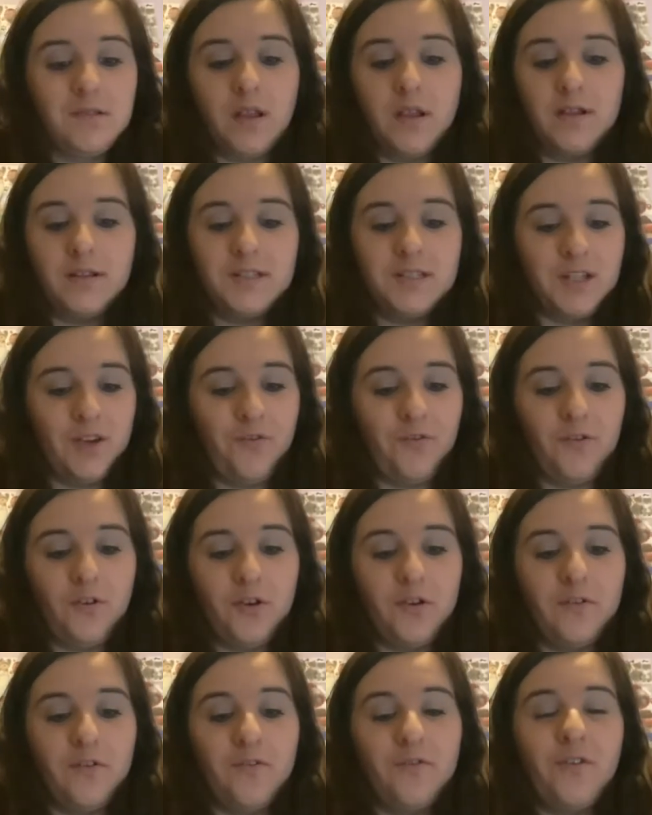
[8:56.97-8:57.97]

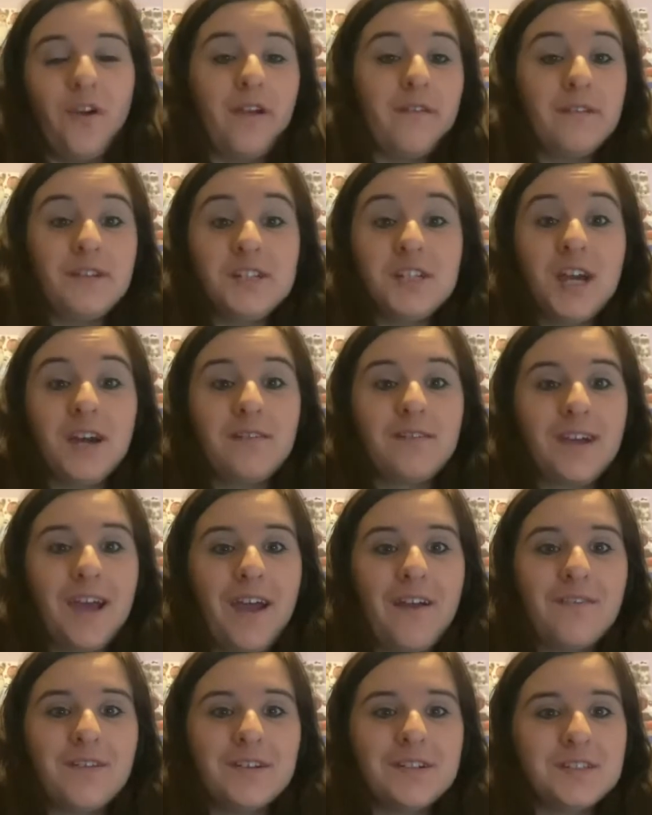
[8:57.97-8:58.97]
different fairy tale
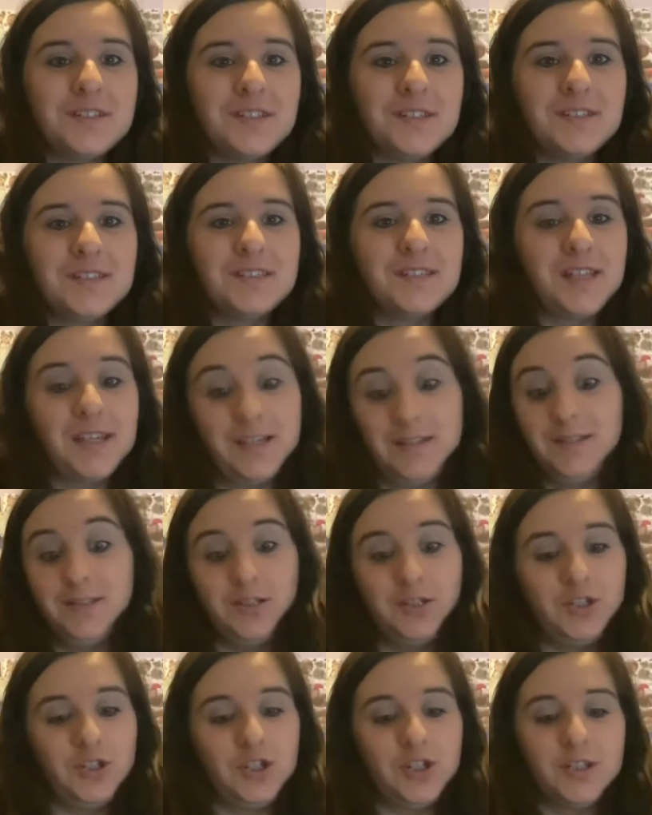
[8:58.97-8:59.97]
characters is
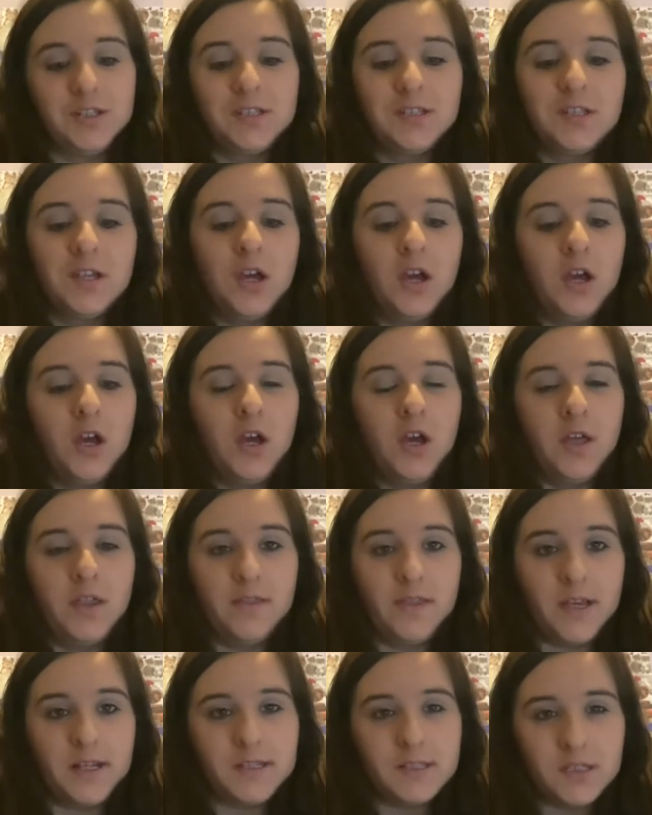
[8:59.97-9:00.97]
just,
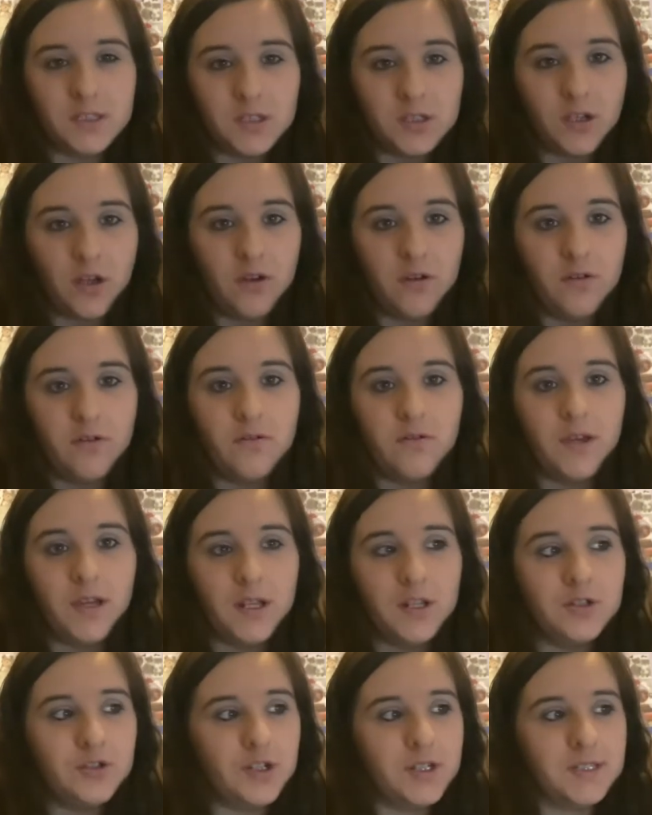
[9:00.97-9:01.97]
they're so
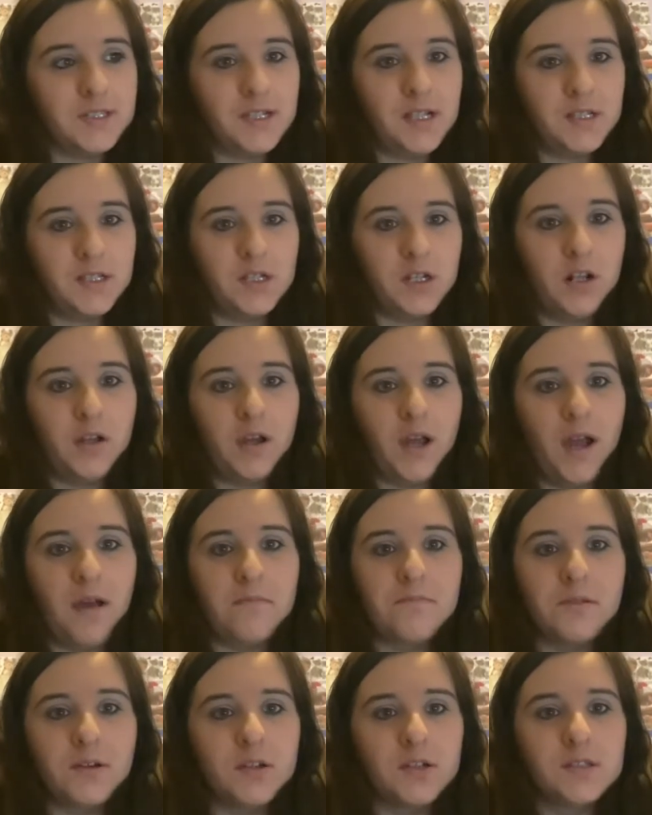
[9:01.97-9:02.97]
interesting to look at,
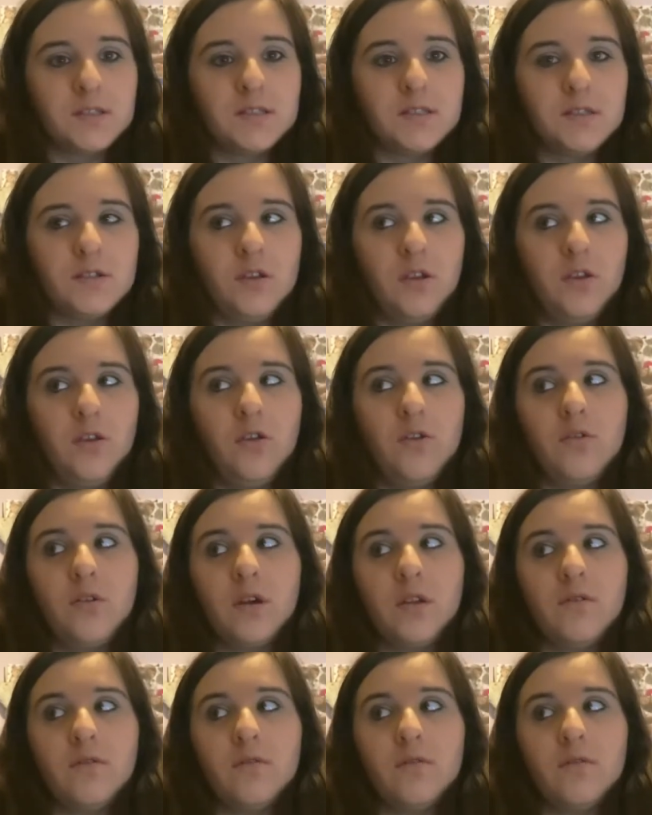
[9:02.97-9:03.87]
because you can